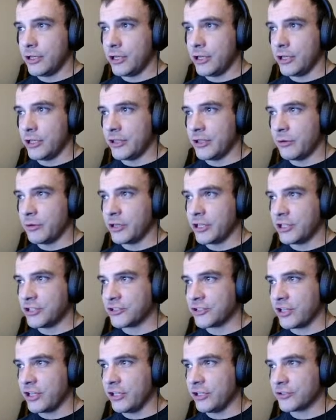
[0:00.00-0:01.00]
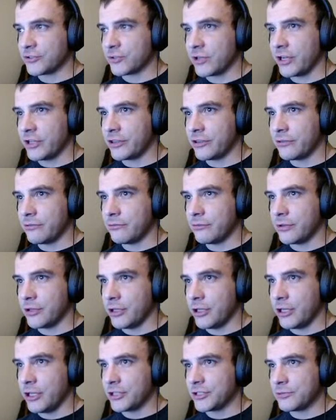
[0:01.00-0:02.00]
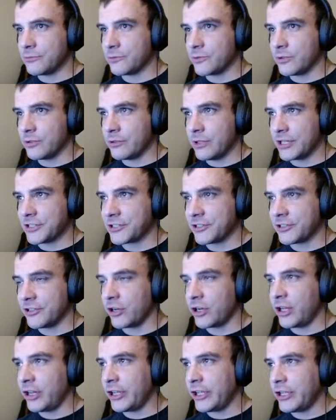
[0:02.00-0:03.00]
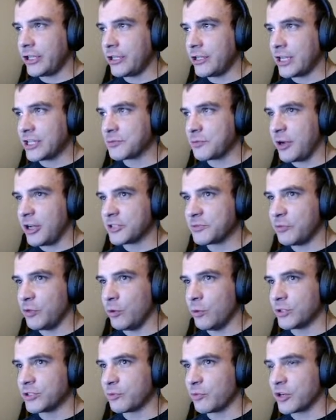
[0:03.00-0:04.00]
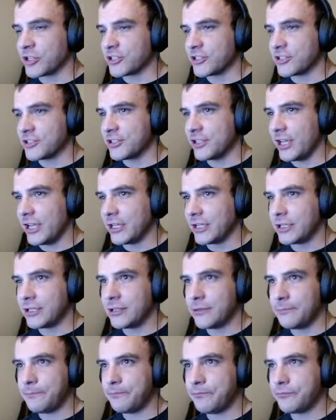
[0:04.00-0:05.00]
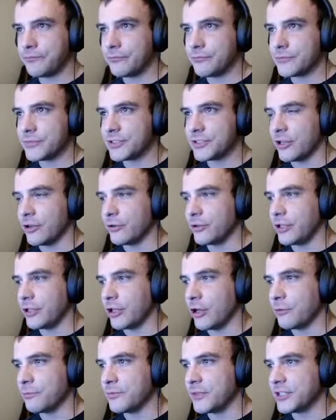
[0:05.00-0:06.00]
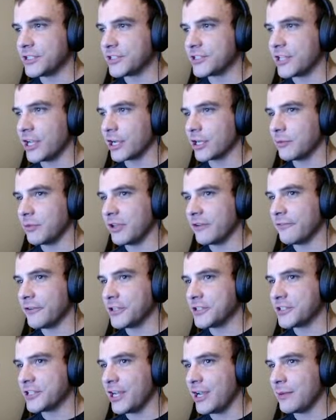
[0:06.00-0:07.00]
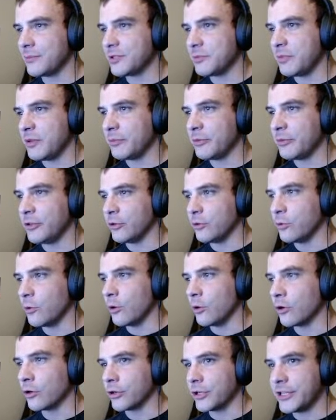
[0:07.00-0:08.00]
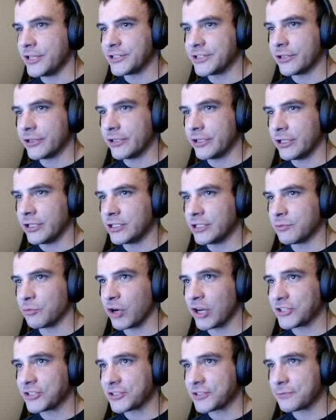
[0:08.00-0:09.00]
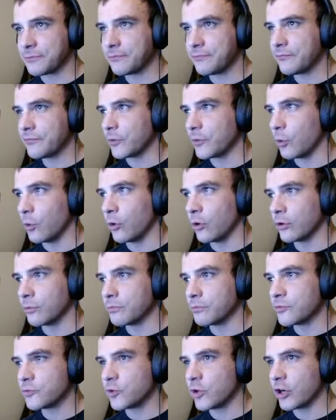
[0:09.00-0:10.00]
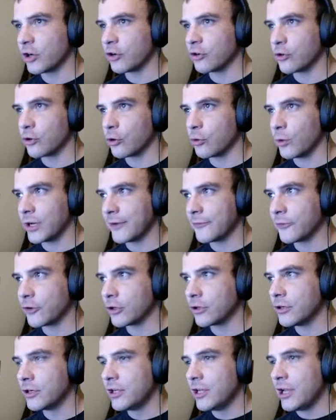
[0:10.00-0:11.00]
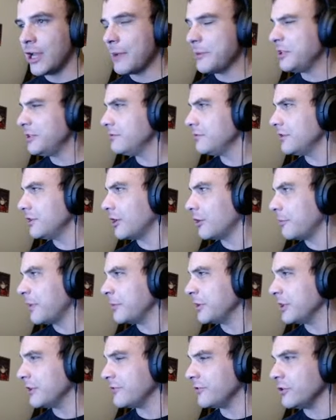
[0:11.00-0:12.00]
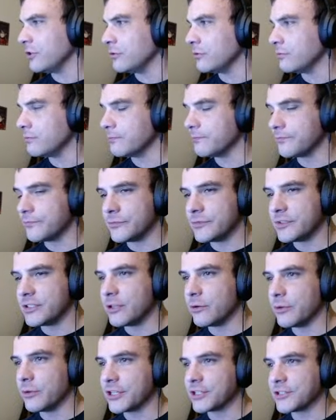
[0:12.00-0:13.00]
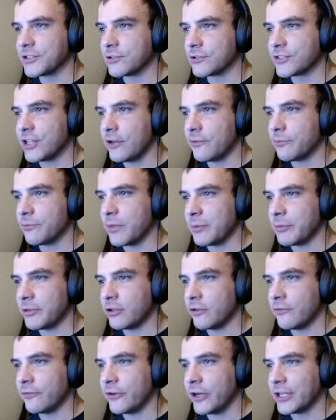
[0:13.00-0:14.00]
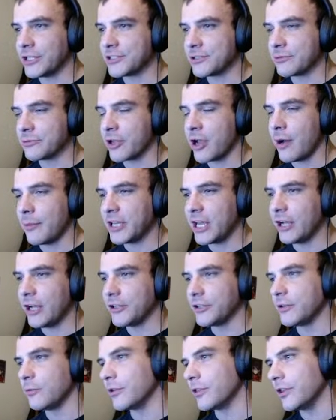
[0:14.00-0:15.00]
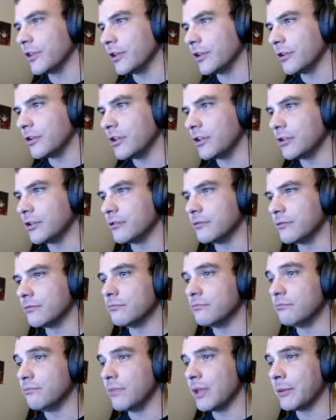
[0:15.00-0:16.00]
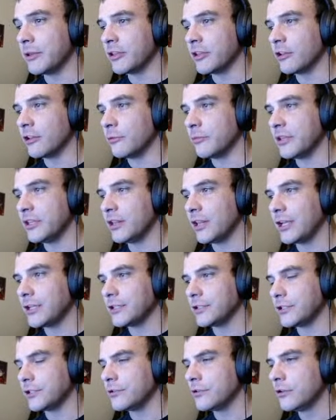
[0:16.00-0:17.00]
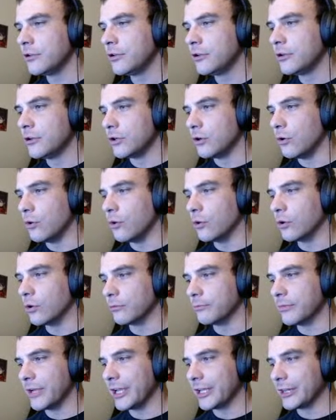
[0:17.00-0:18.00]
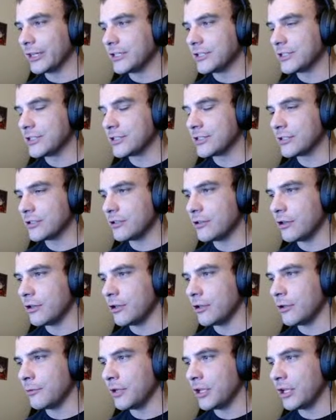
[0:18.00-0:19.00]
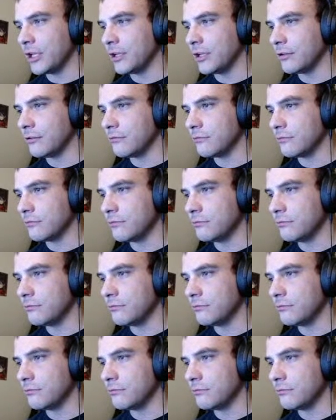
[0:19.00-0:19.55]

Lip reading: They want to illustrate as clearly as possible what depression is like. So, you know, this is not going to be a fun time to people who are easily depressed or triggered or whatever. I mean, you know, maybe if you deal with this yourself, maybe you'll find some commonality with it and maybe it'll be enlightening, or at least an